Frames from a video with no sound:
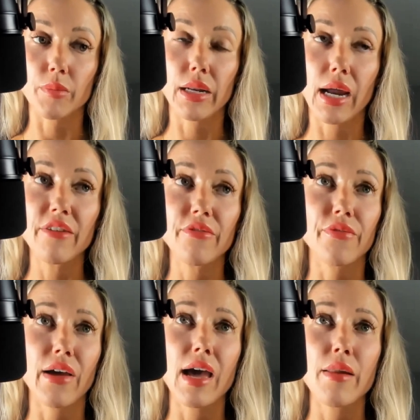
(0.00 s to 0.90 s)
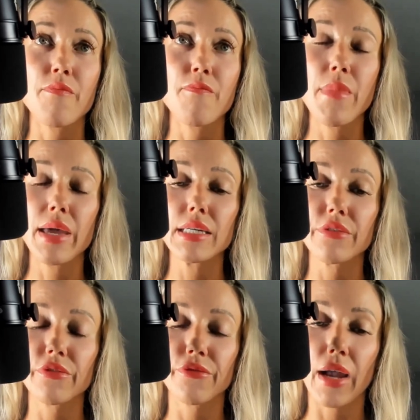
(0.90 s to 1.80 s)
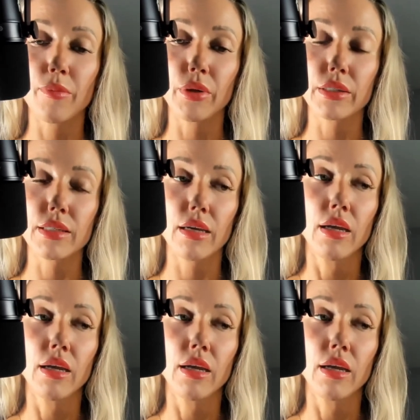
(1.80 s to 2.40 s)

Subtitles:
And I've had many different fabrics.